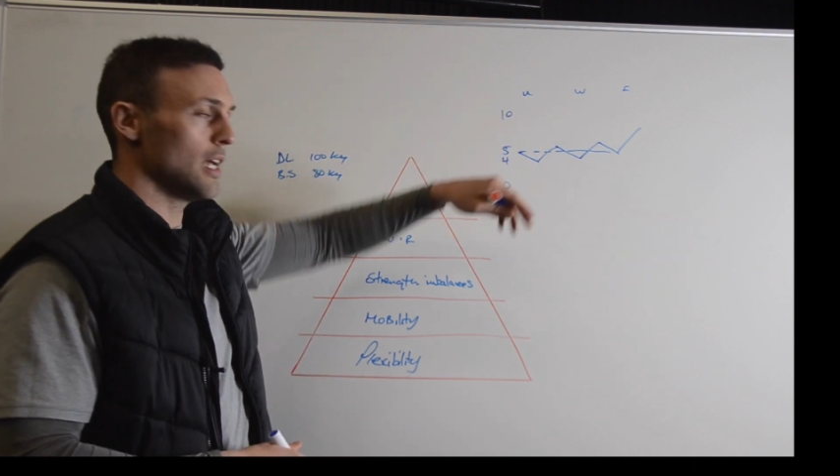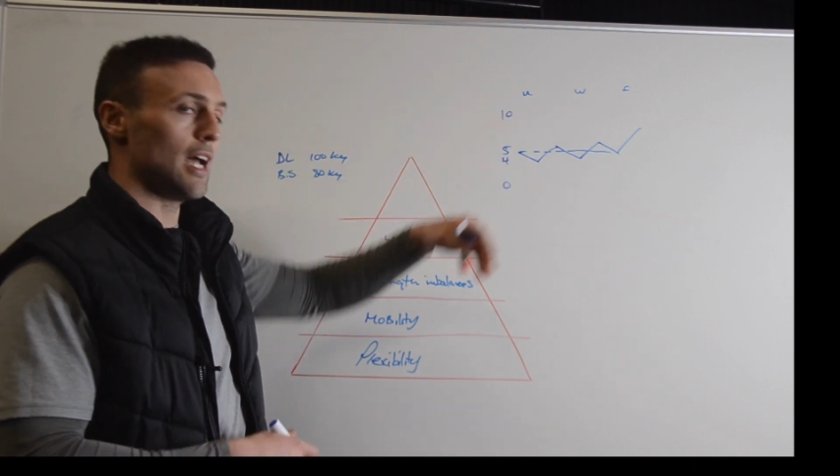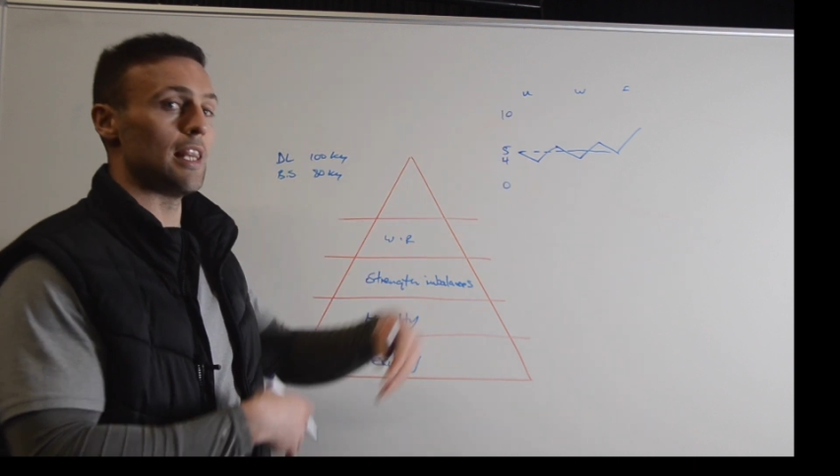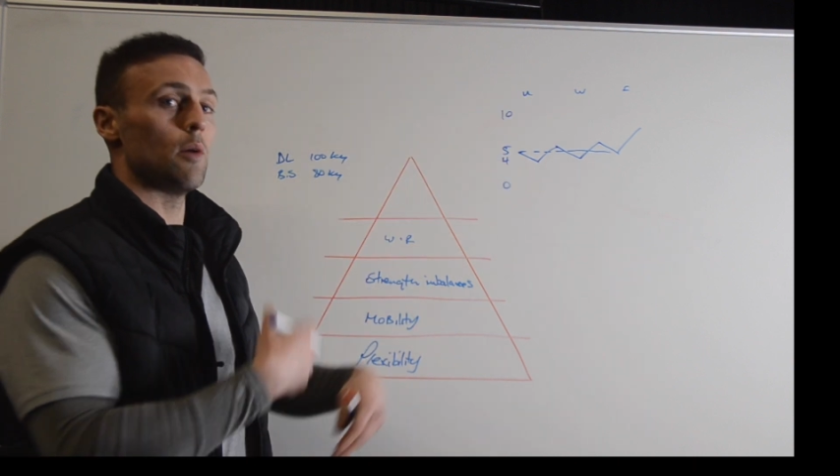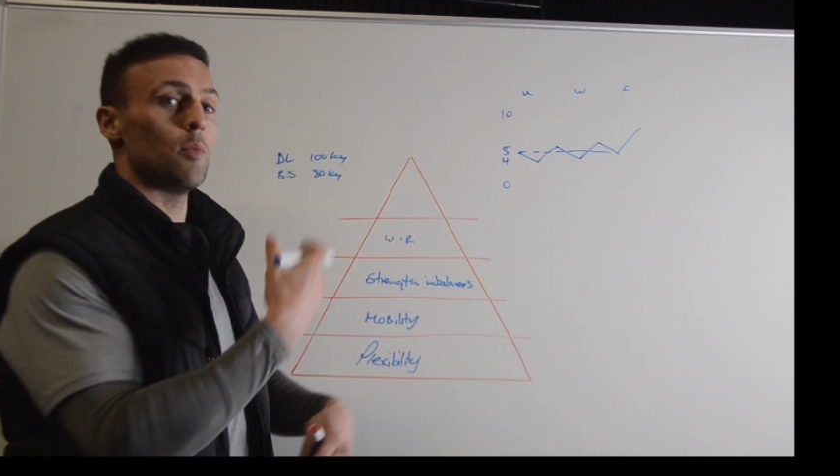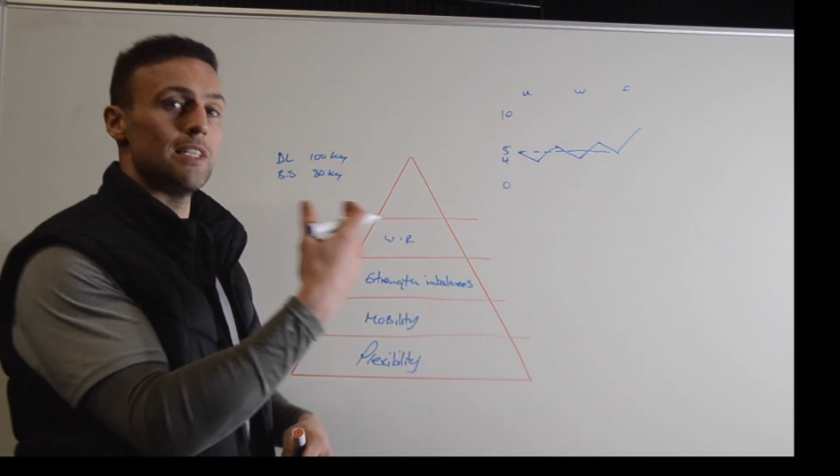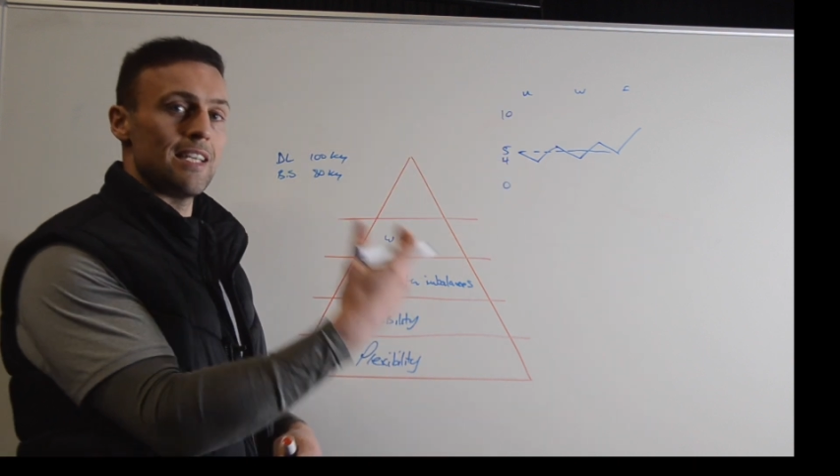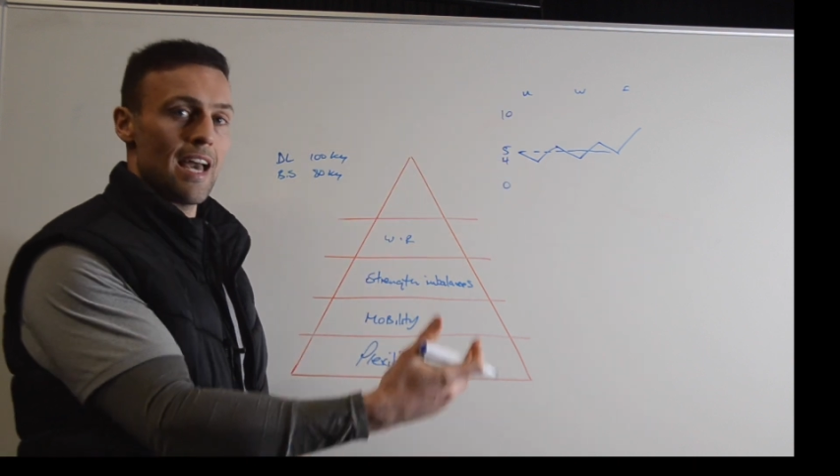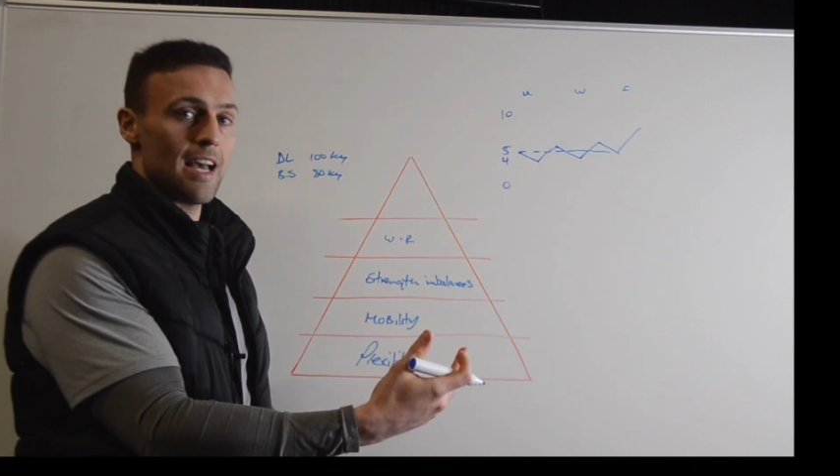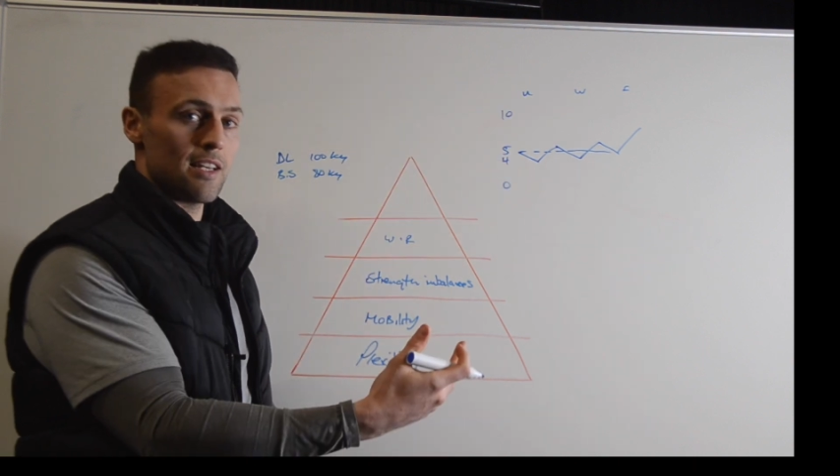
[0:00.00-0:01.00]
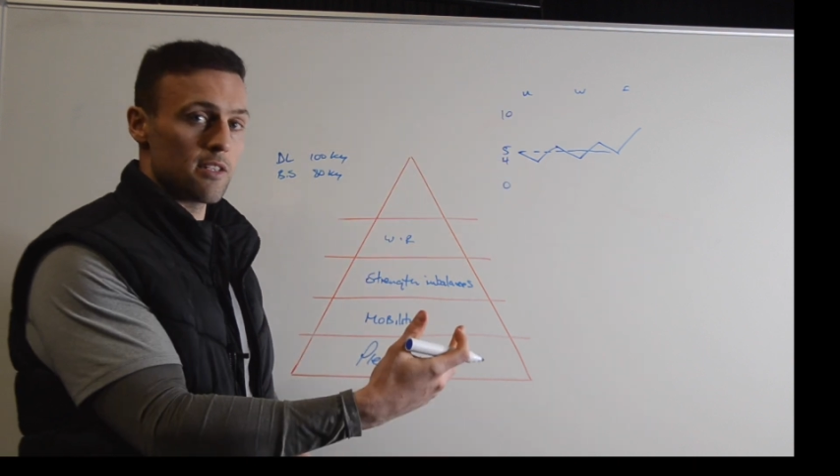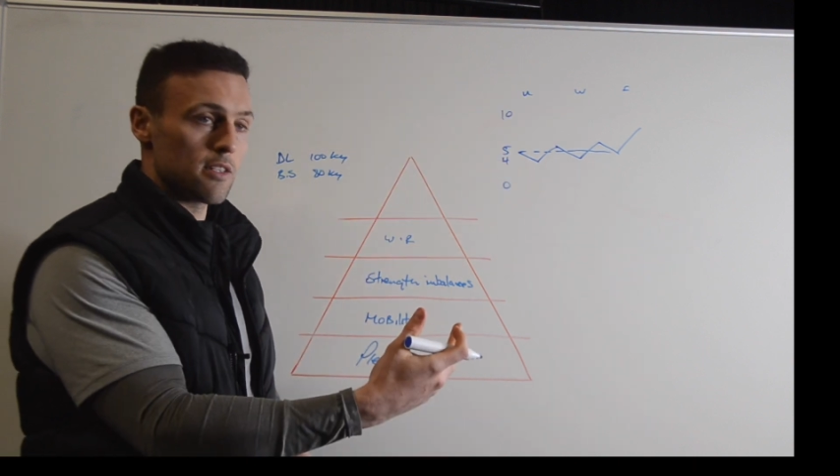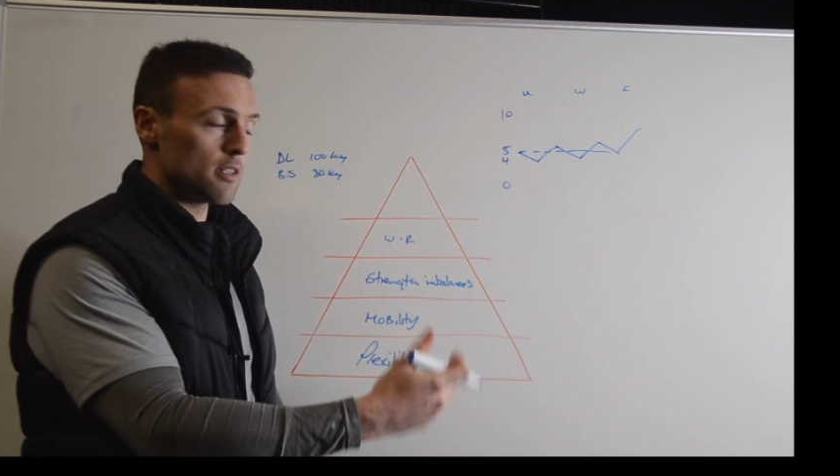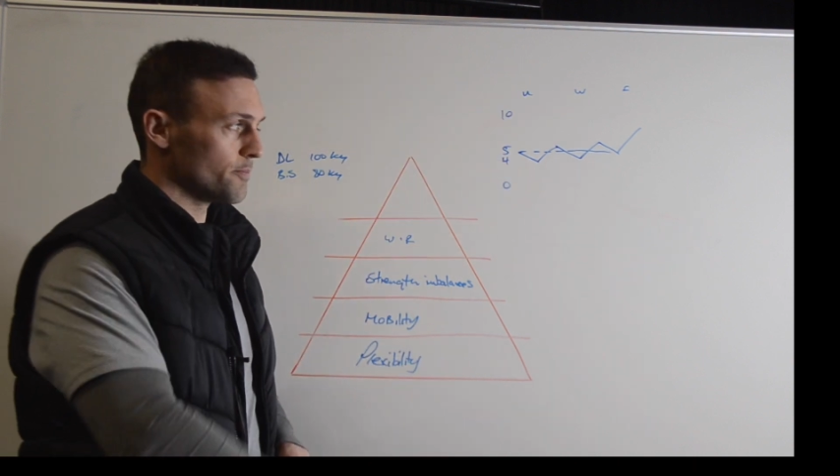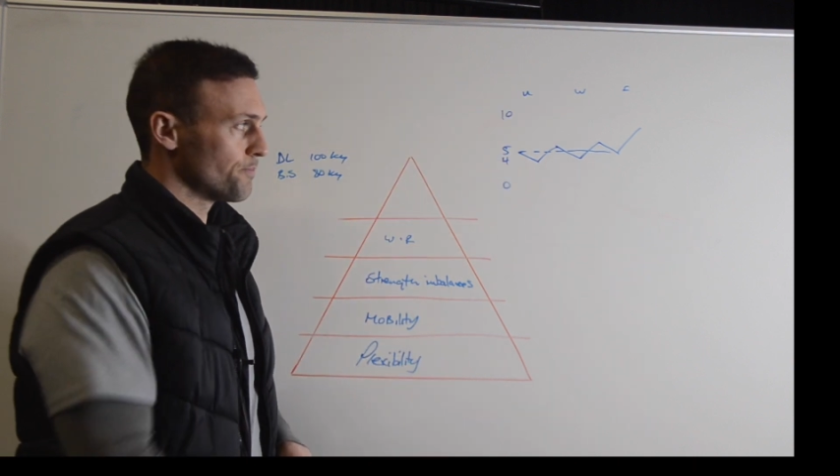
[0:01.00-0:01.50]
and then we test.